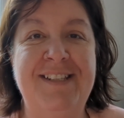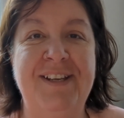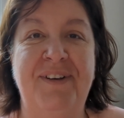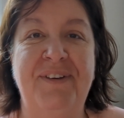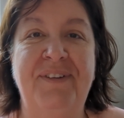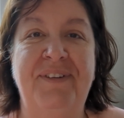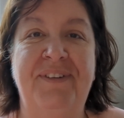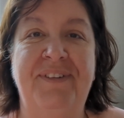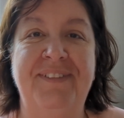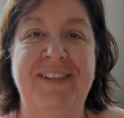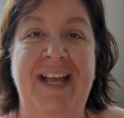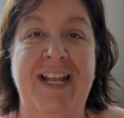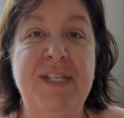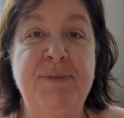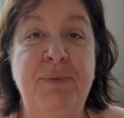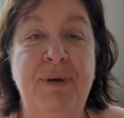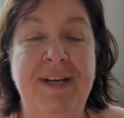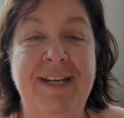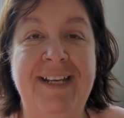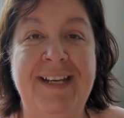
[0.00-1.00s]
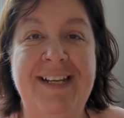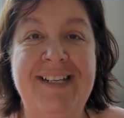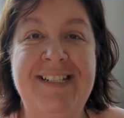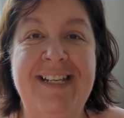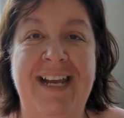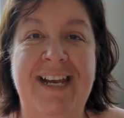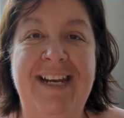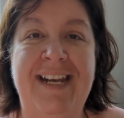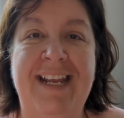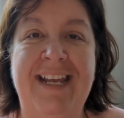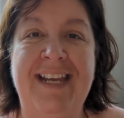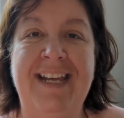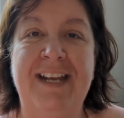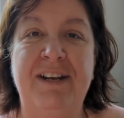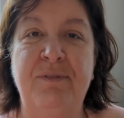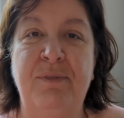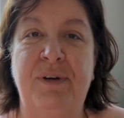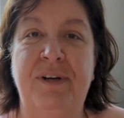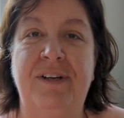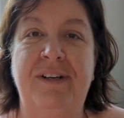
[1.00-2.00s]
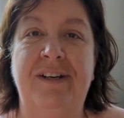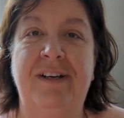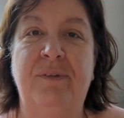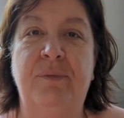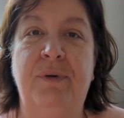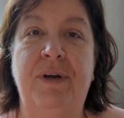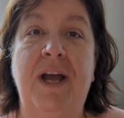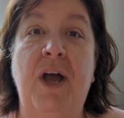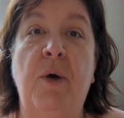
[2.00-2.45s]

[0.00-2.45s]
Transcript: So that's pretty exciting. And we're